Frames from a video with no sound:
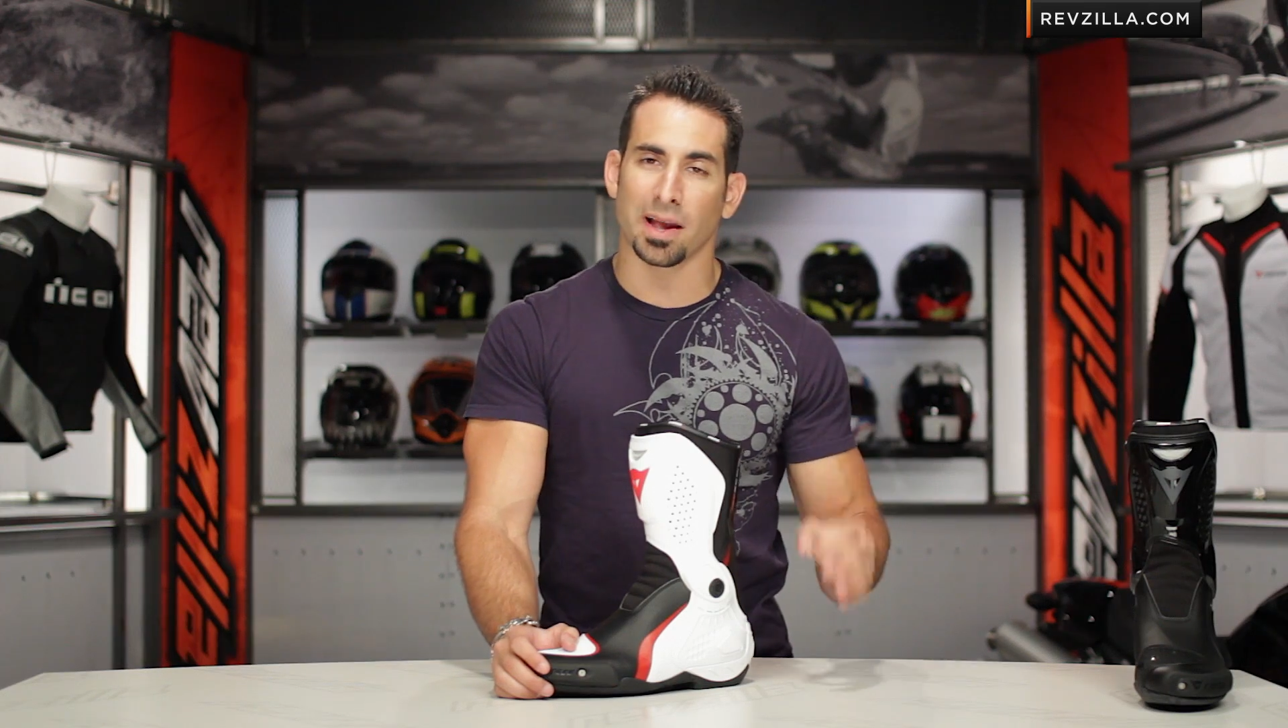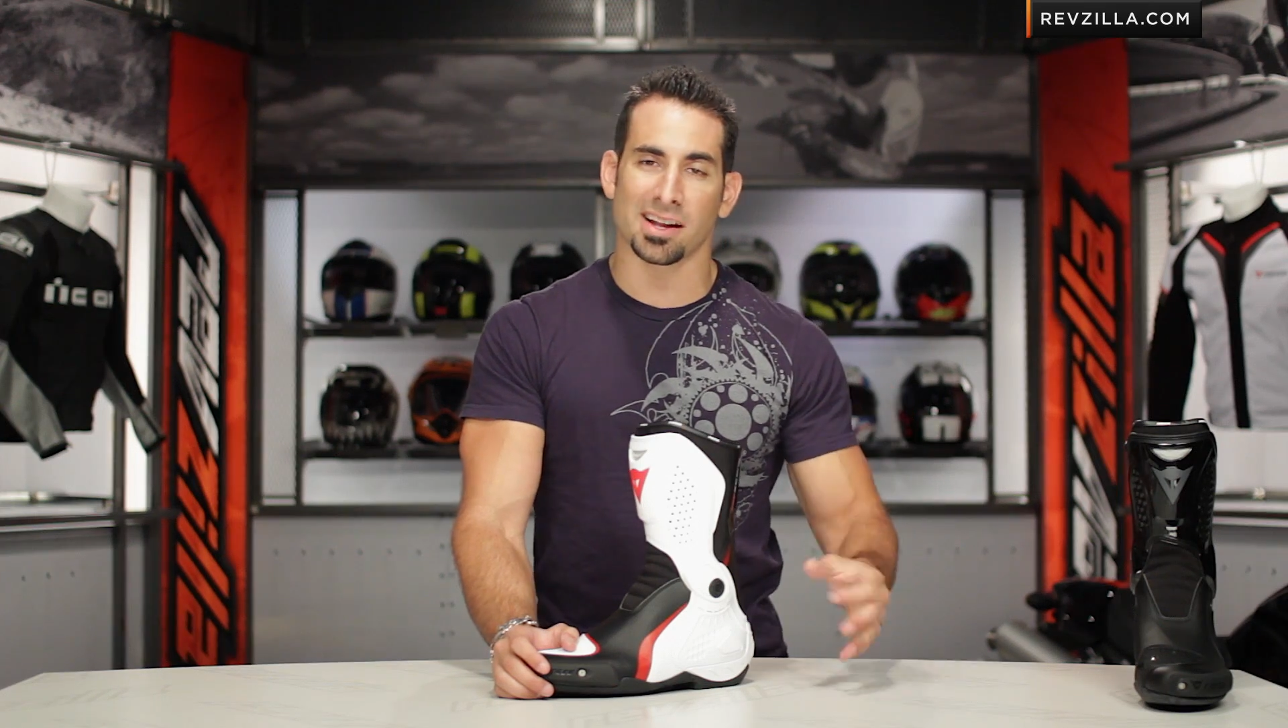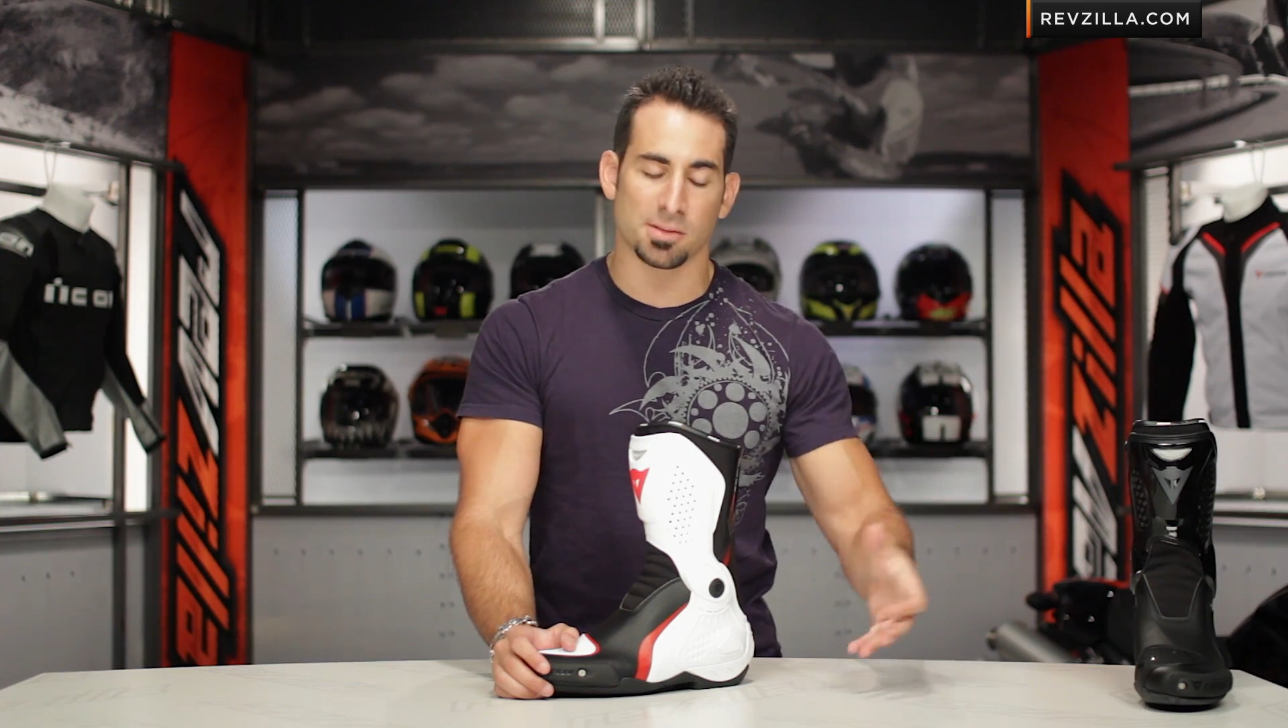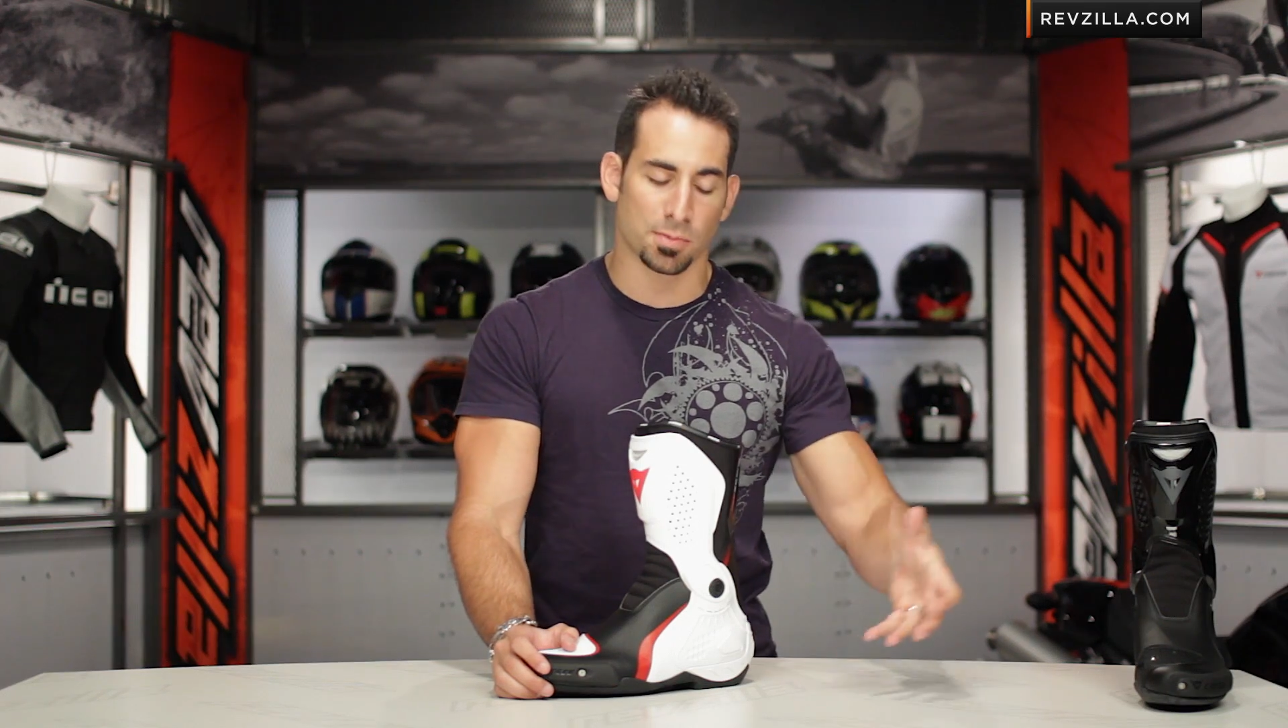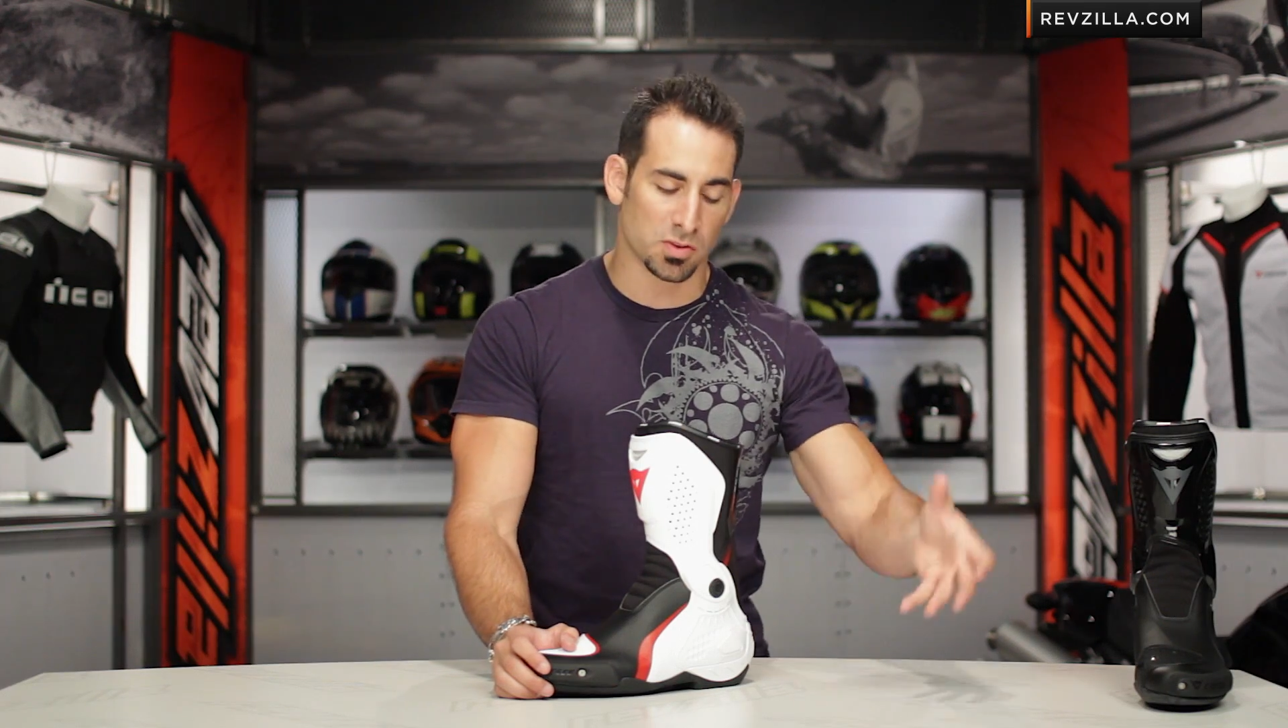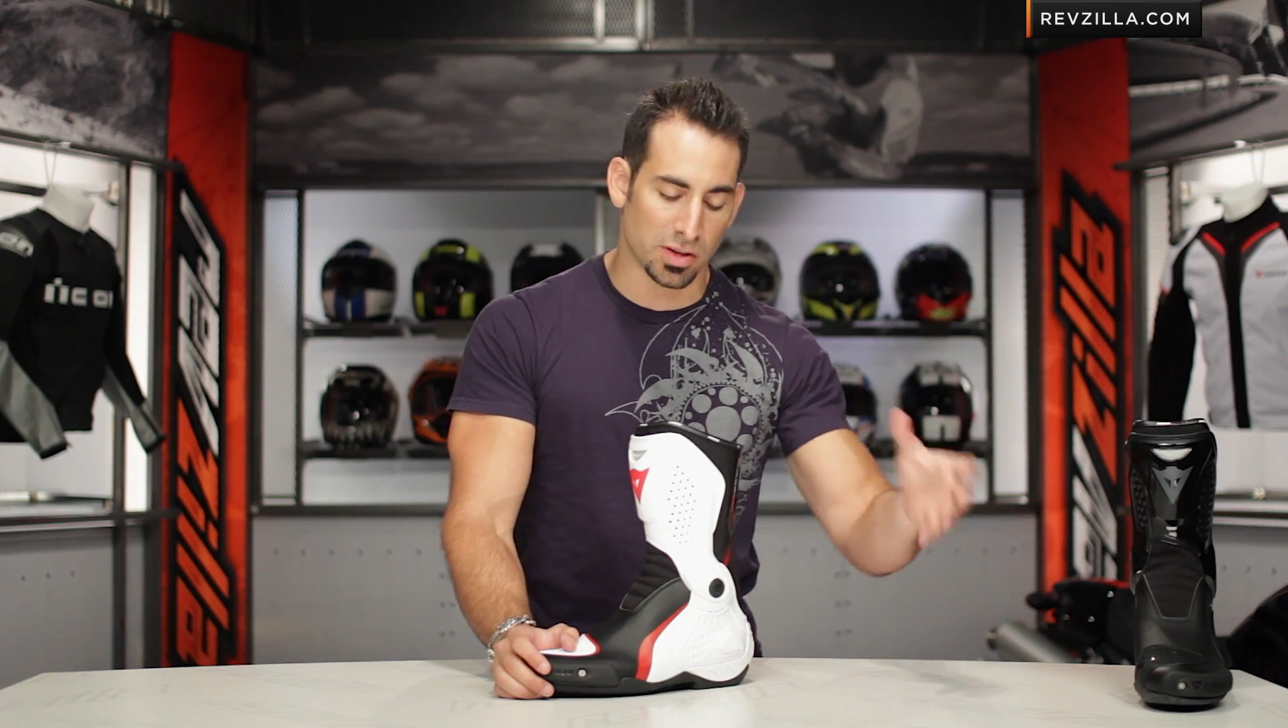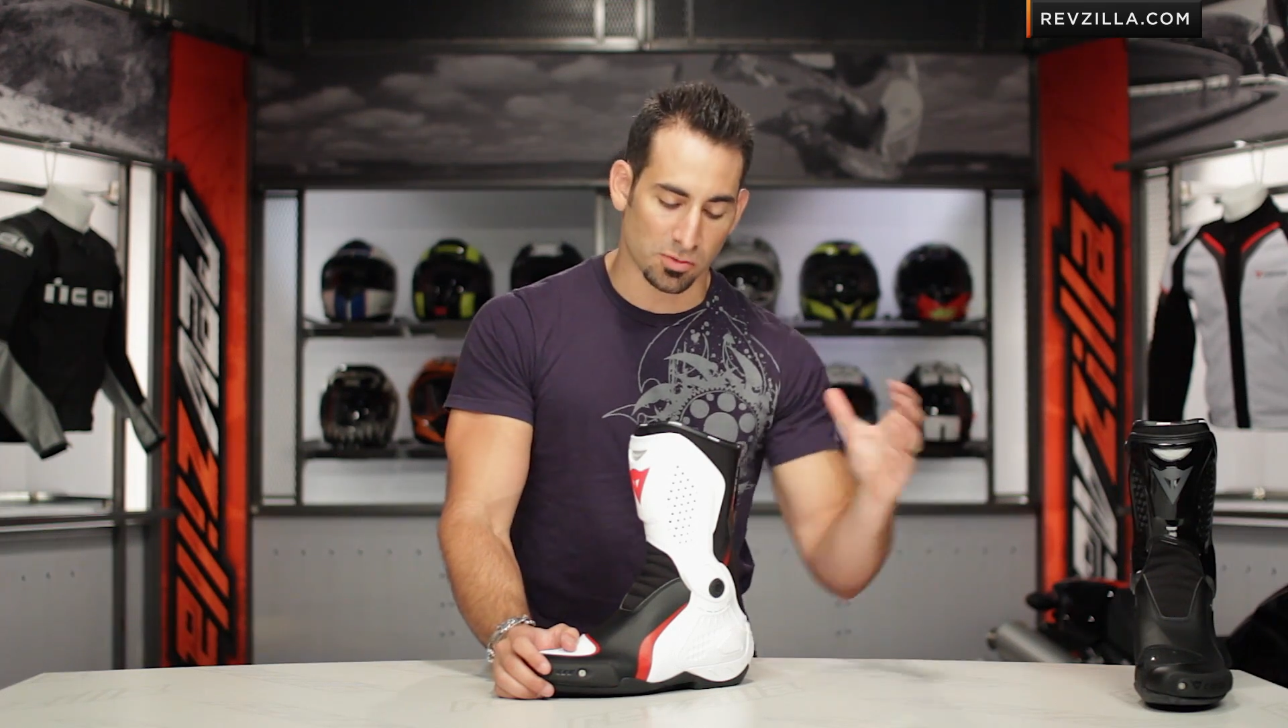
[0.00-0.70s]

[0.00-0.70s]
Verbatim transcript: balance between